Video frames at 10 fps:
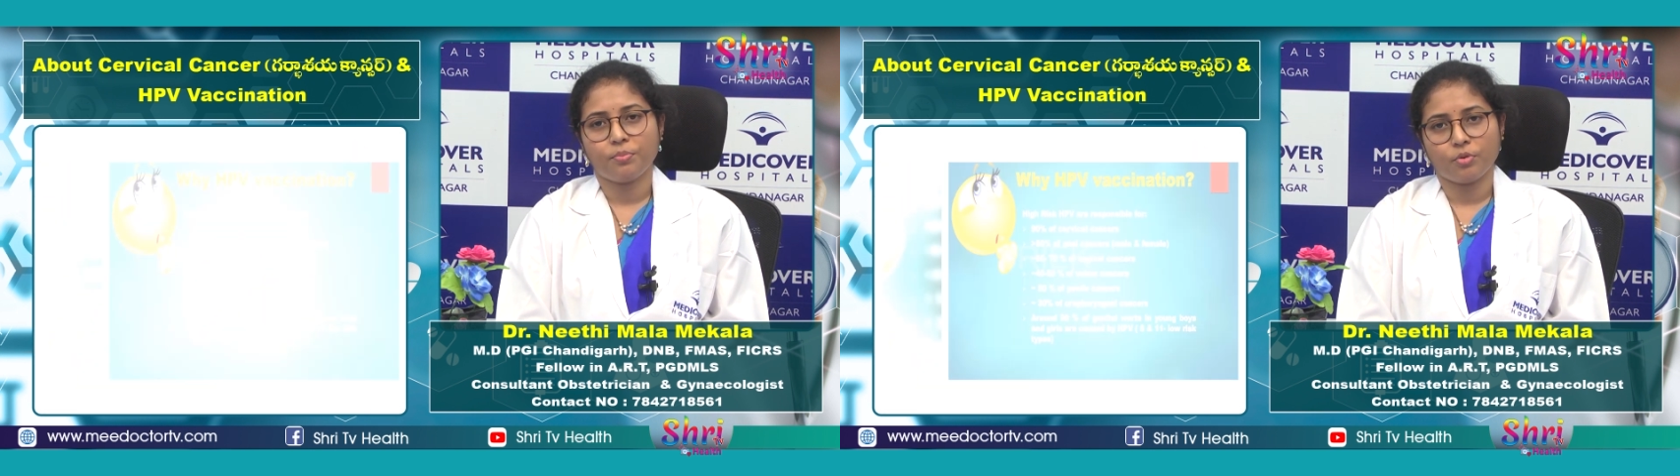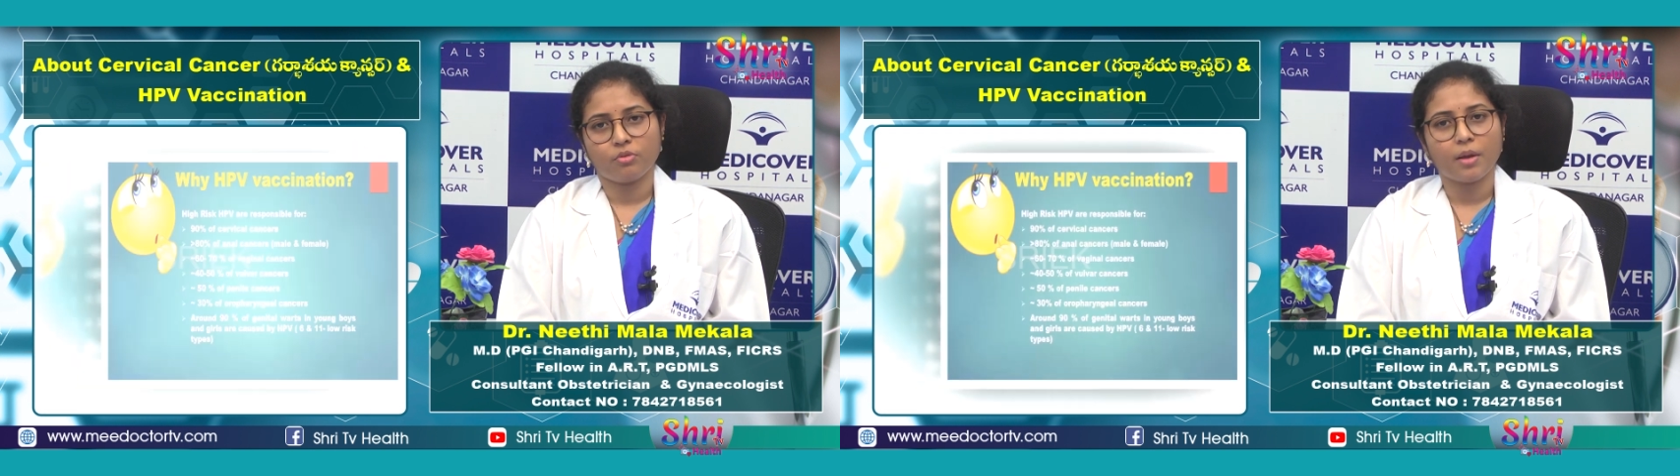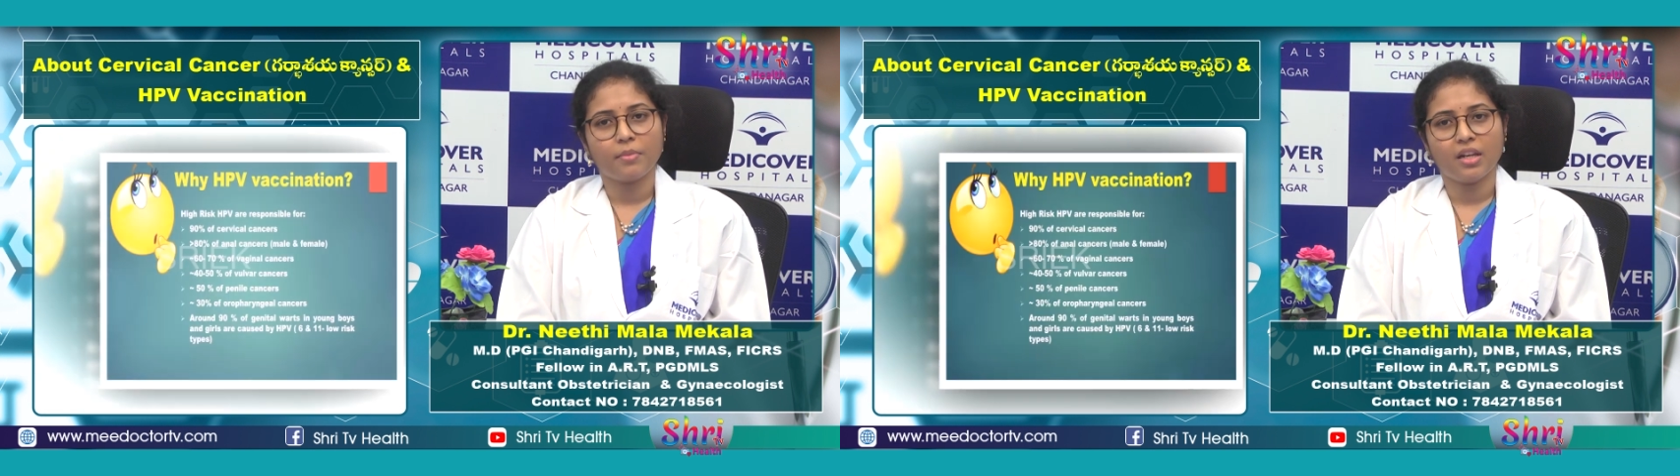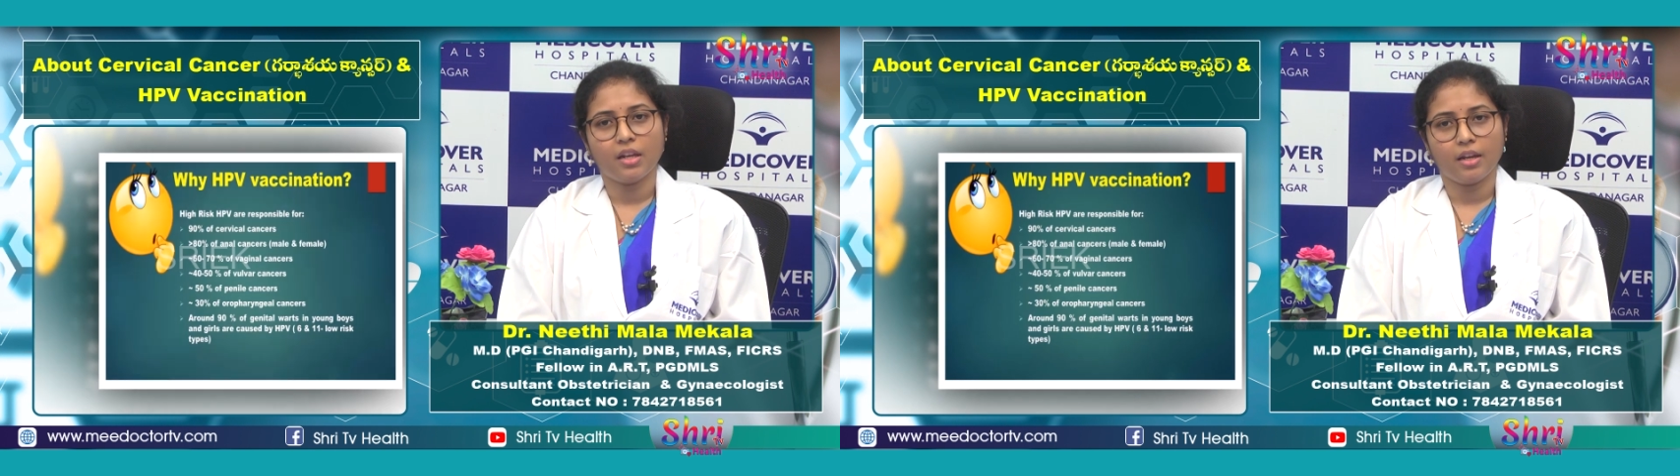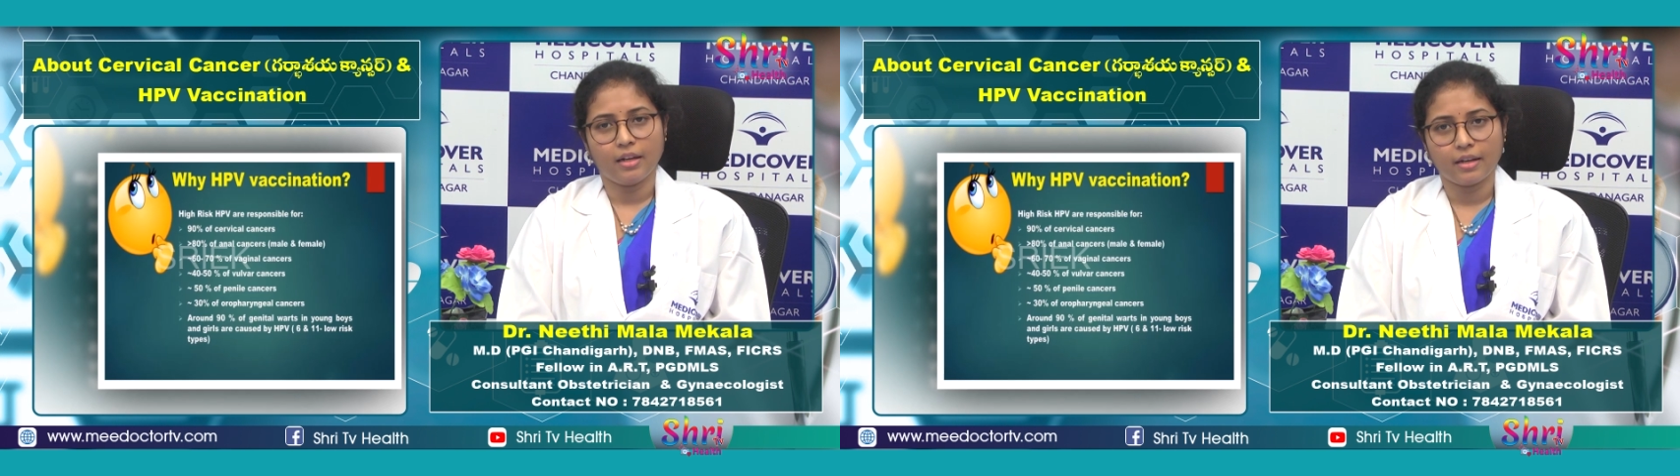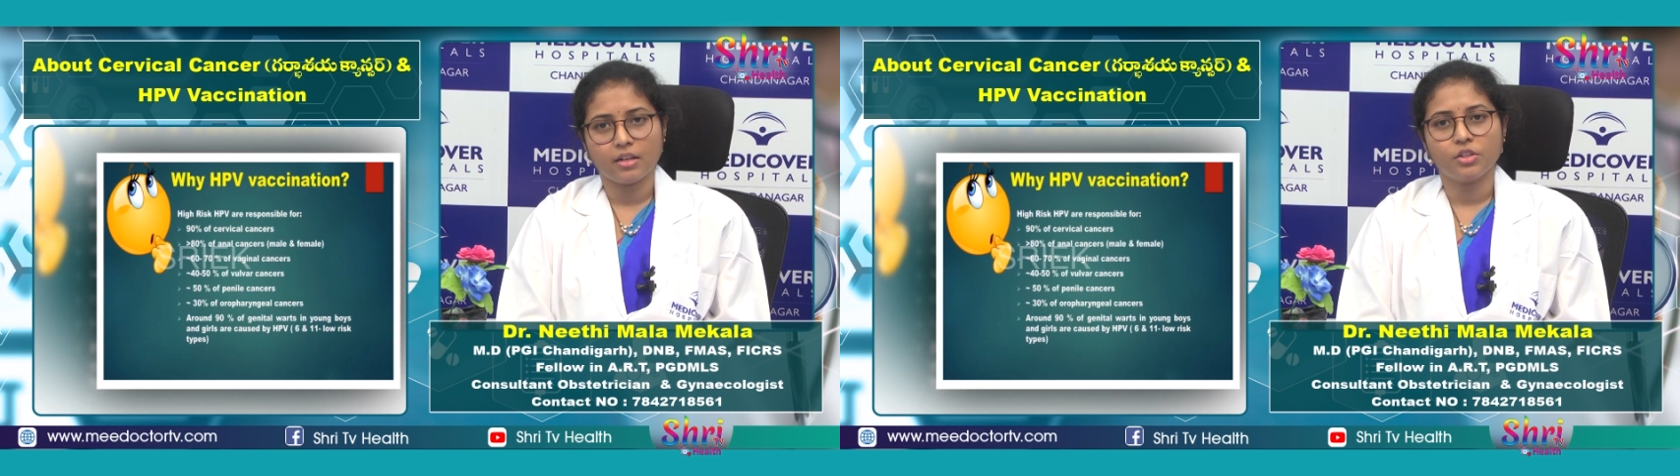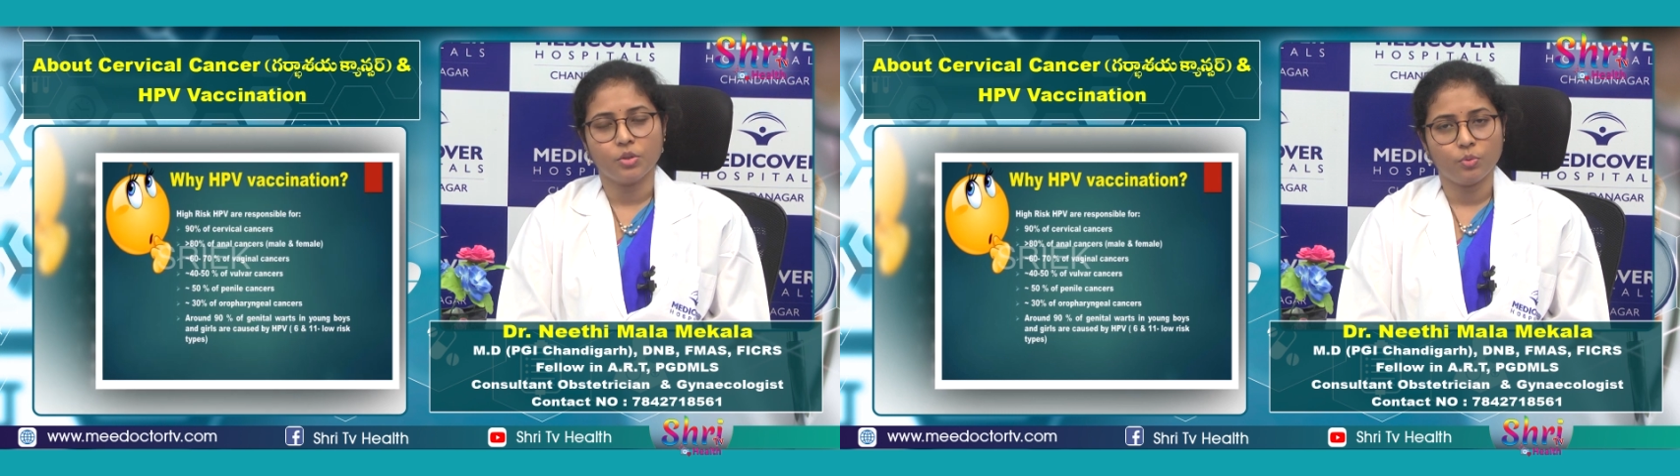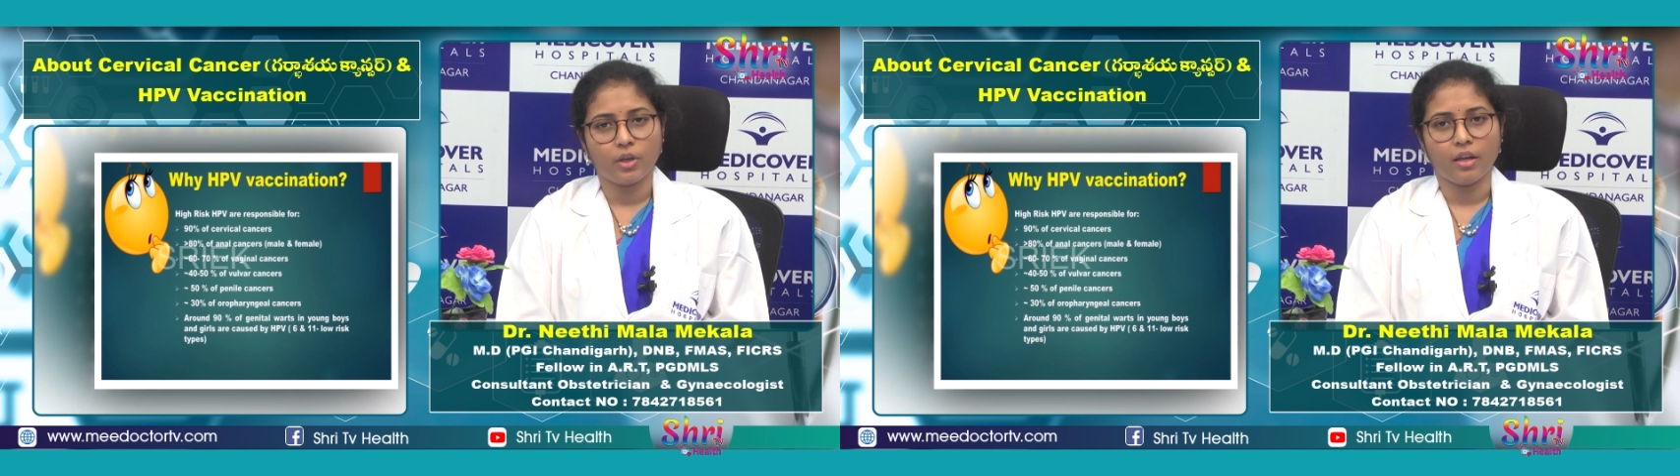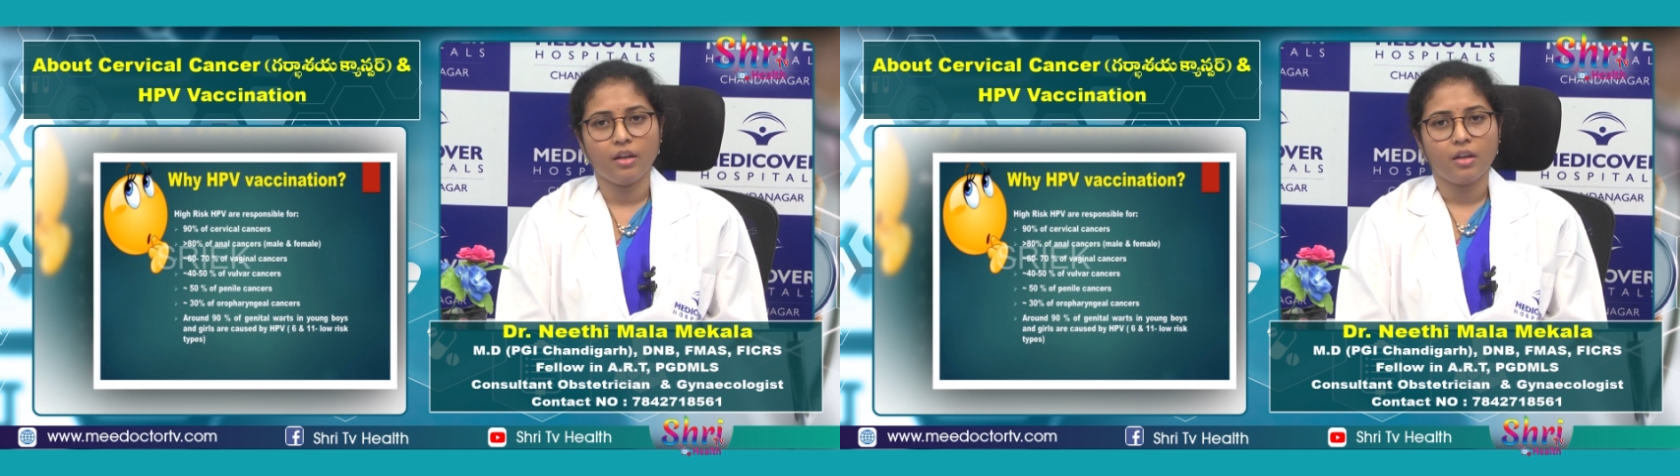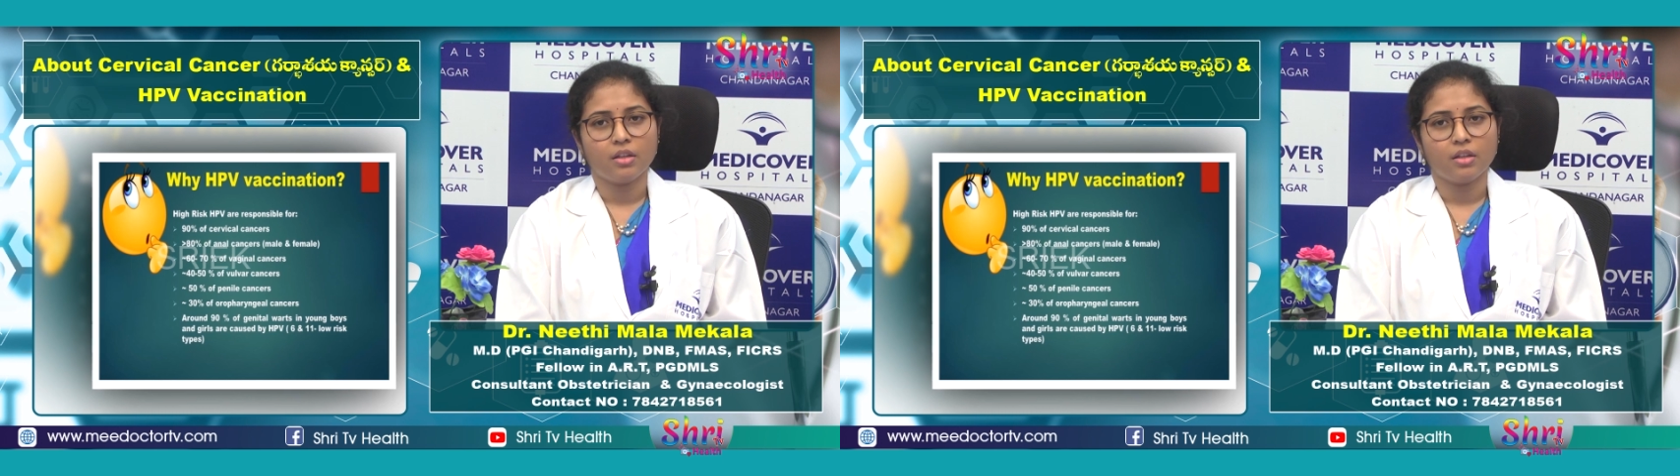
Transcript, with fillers: program in England, UK,